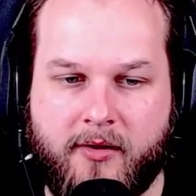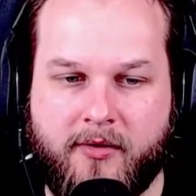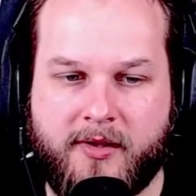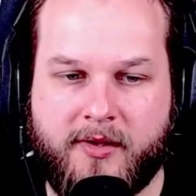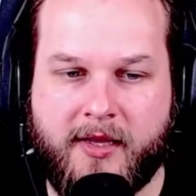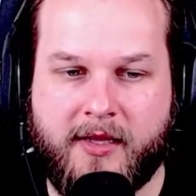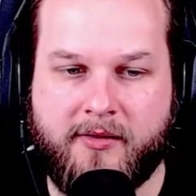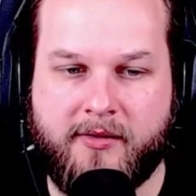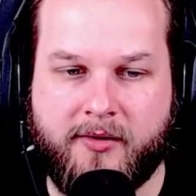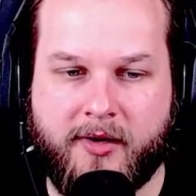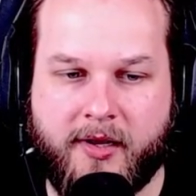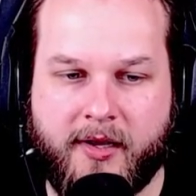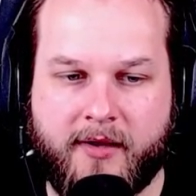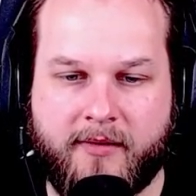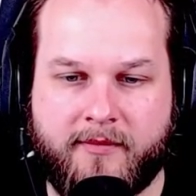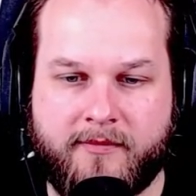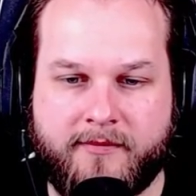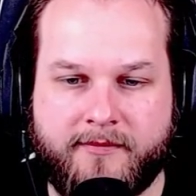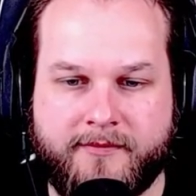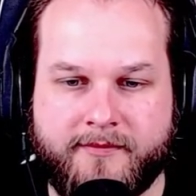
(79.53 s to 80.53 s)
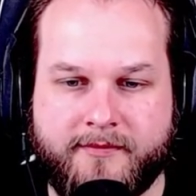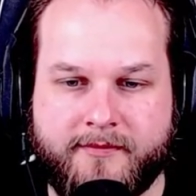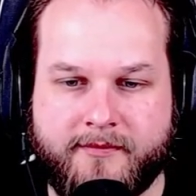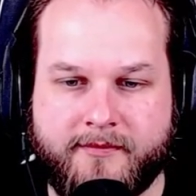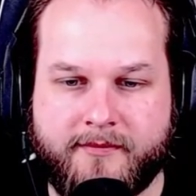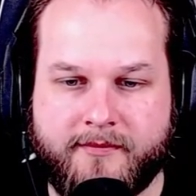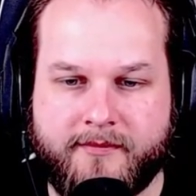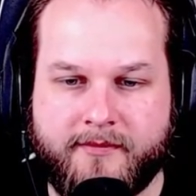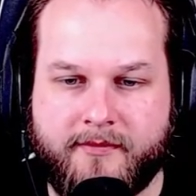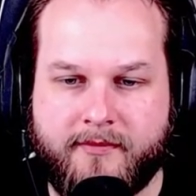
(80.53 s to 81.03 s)
look at that little guy.
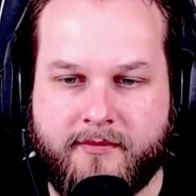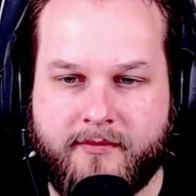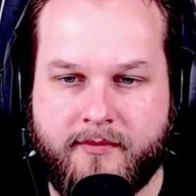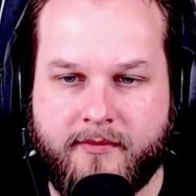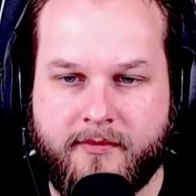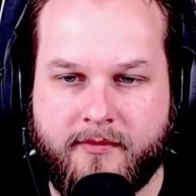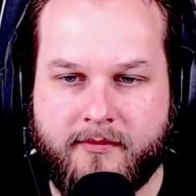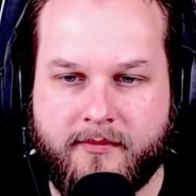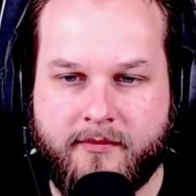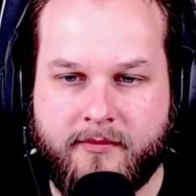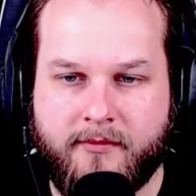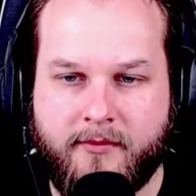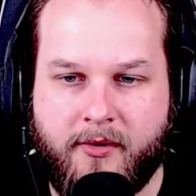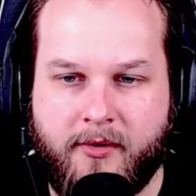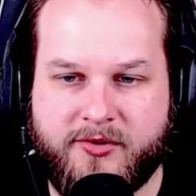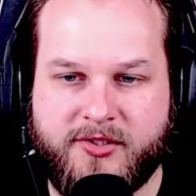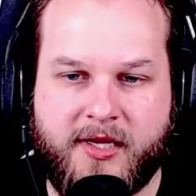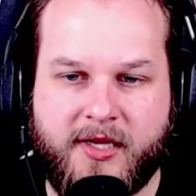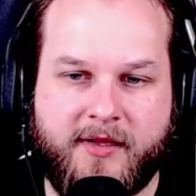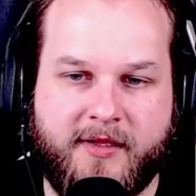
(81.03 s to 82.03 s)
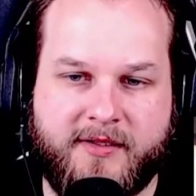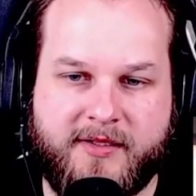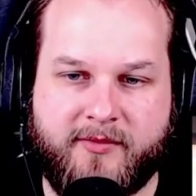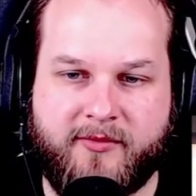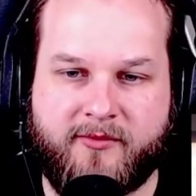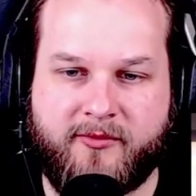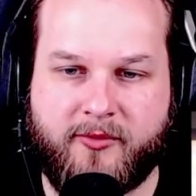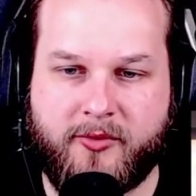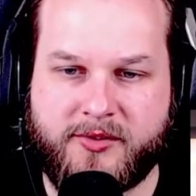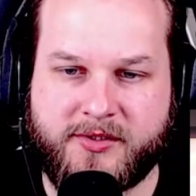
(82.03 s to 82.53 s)
Oh, she got like
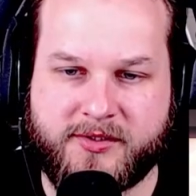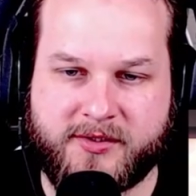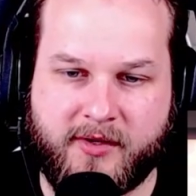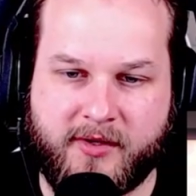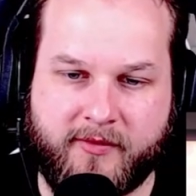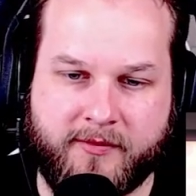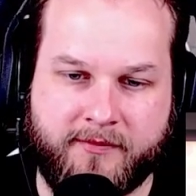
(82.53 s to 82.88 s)
different versions of him.